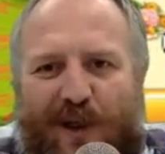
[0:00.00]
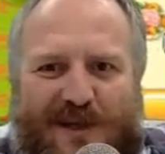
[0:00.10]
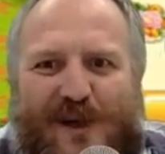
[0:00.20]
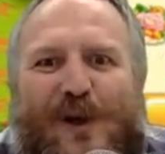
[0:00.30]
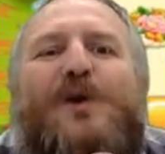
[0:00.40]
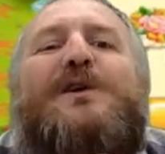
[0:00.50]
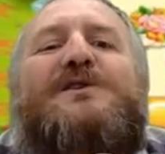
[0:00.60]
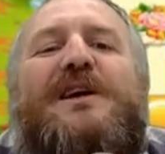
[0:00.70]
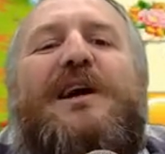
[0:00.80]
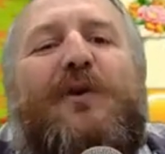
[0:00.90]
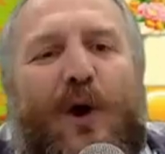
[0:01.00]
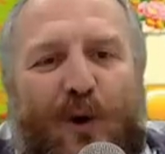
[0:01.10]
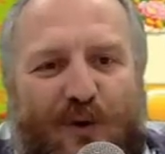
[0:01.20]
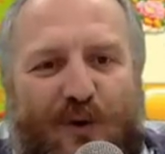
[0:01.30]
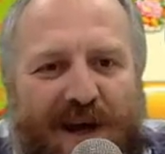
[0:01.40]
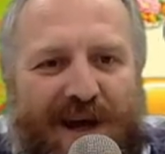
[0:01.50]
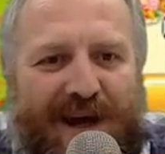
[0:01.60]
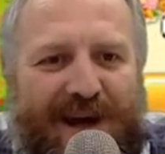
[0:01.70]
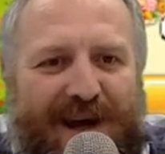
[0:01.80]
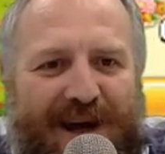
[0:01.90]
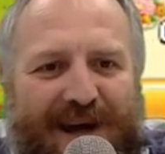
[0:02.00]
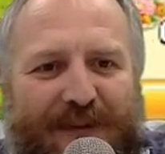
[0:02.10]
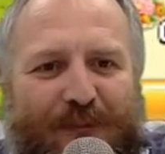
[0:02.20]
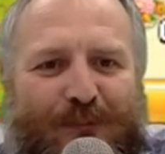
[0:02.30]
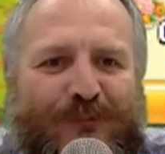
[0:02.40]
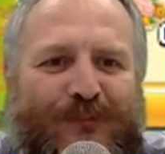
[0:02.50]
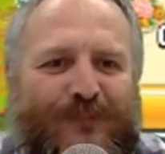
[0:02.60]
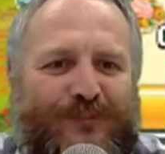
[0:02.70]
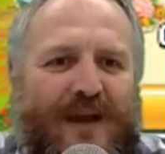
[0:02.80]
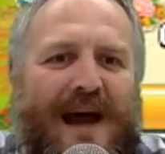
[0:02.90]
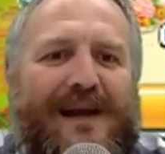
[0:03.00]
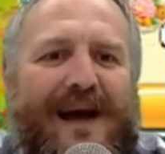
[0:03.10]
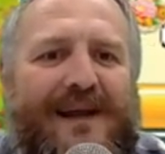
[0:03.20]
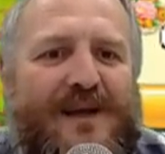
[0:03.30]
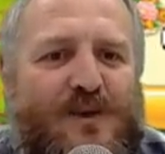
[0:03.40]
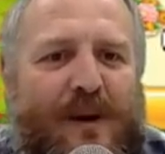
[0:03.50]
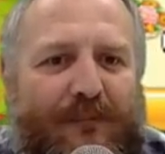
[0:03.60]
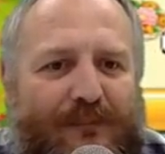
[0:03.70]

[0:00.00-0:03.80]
That's a lot of zeros. And I like this one.